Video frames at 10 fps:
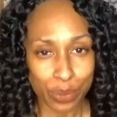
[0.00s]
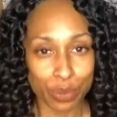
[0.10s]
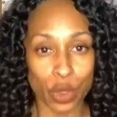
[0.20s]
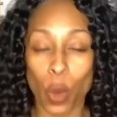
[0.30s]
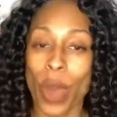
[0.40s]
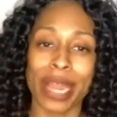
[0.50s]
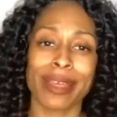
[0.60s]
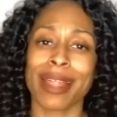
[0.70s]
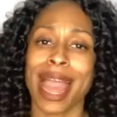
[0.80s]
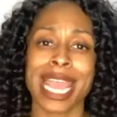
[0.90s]
wedding
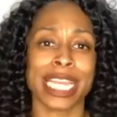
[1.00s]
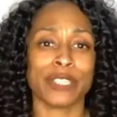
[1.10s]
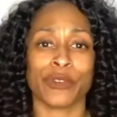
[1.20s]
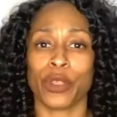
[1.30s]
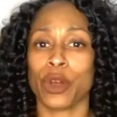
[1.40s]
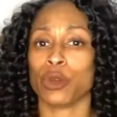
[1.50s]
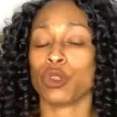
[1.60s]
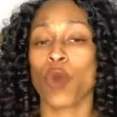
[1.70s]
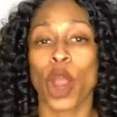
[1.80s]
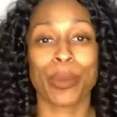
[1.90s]
clients, for those who
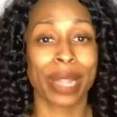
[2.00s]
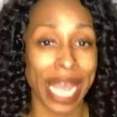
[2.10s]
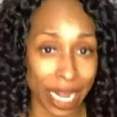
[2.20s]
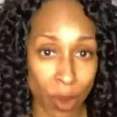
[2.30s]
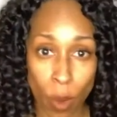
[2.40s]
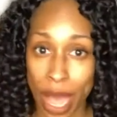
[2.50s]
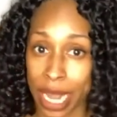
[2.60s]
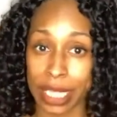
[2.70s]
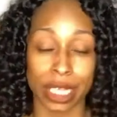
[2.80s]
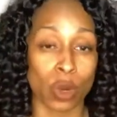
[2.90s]
are planning weddings
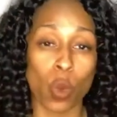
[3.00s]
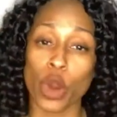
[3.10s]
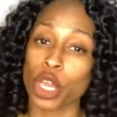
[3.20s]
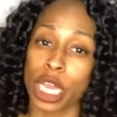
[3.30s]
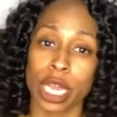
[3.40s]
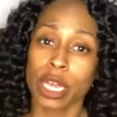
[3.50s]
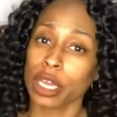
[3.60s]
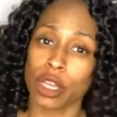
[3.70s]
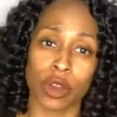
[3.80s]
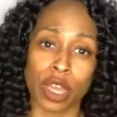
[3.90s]
and working,
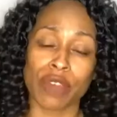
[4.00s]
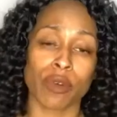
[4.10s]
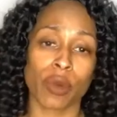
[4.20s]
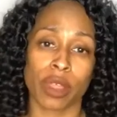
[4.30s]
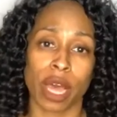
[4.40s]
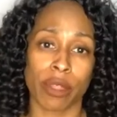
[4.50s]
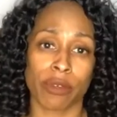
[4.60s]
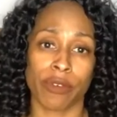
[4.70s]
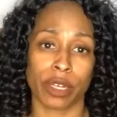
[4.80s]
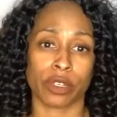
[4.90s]
even with other
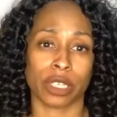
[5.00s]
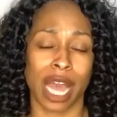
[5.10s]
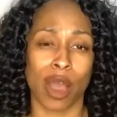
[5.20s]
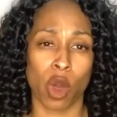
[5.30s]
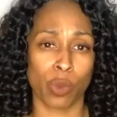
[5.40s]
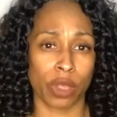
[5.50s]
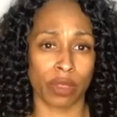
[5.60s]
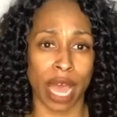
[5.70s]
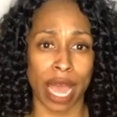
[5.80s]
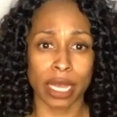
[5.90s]
vendors. I hope
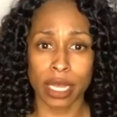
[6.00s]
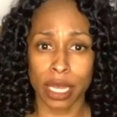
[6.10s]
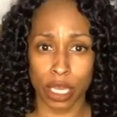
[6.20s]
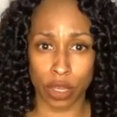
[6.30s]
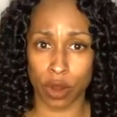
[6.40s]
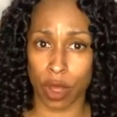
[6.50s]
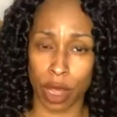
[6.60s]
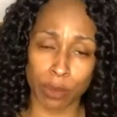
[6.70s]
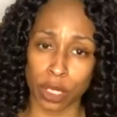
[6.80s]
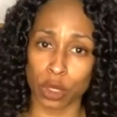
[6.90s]
that helped
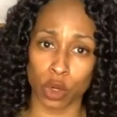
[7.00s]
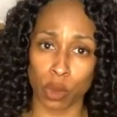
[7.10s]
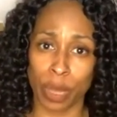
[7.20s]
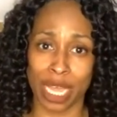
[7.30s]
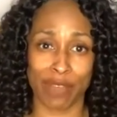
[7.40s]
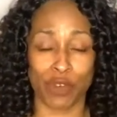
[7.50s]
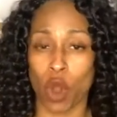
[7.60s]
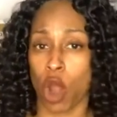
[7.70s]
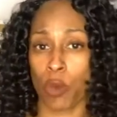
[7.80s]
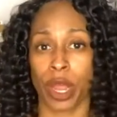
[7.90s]
a little bit. If you're
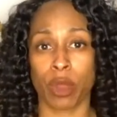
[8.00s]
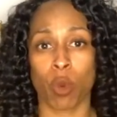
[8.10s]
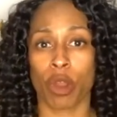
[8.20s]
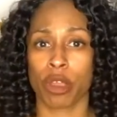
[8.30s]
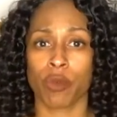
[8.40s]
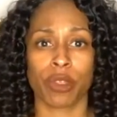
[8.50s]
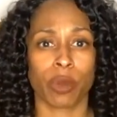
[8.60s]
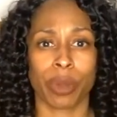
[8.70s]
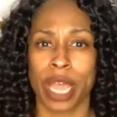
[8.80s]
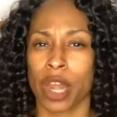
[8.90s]
already working with a
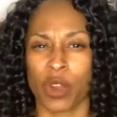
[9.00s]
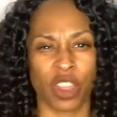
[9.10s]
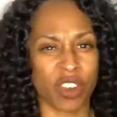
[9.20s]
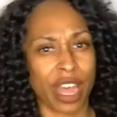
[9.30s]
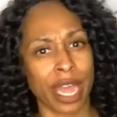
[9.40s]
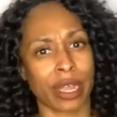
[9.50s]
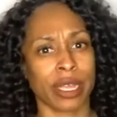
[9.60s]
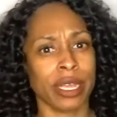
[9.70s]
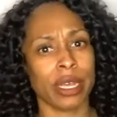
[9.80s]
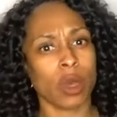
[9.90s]
planner and you're kind of,
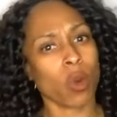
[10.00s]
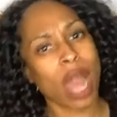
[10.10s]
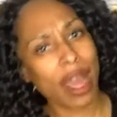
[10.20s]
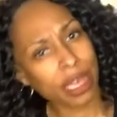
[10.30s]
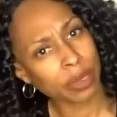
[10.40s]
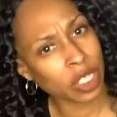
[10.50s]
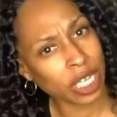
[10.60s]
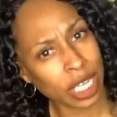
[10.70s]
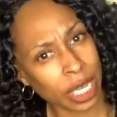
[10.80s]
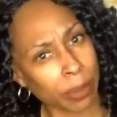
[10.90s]
well, how come she didn't
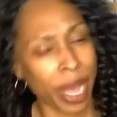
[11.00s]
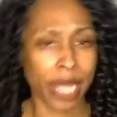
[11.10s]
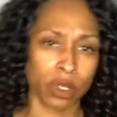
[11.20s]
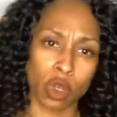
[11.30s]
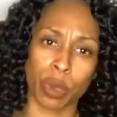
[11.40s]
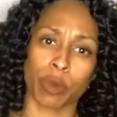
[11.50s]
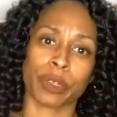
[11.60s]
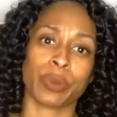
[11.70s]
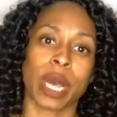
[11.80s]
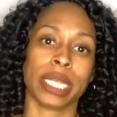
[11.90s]
get back to me or
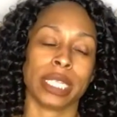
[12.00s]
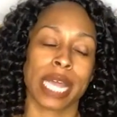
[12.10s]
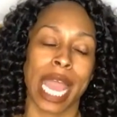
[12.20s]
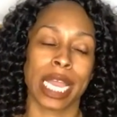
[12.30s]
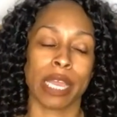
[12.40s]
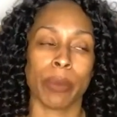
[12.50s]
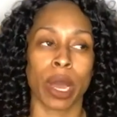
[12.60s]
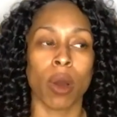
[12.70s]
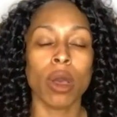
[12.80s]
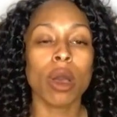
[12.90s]
respond to that email?
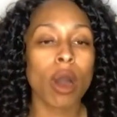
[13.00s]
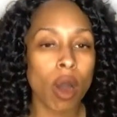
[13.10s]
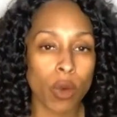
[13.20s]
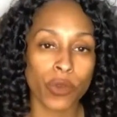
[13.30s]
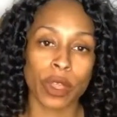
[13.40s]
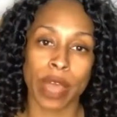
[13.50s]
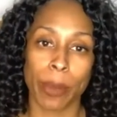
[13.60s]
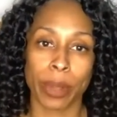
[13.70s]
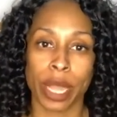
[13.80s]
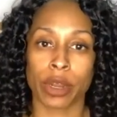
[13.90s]
Hopefully that
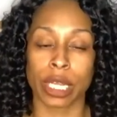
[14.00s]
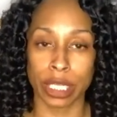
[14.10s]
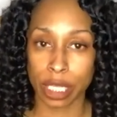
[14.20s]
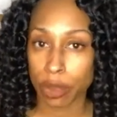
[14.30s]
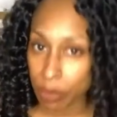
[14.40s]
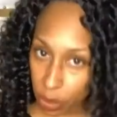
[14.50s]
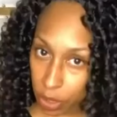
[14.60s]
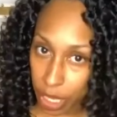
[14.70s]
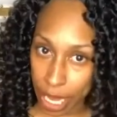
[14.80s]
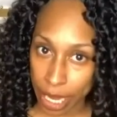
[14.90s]
planner is
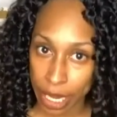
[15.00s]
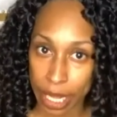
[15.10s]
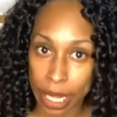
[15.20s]
communicating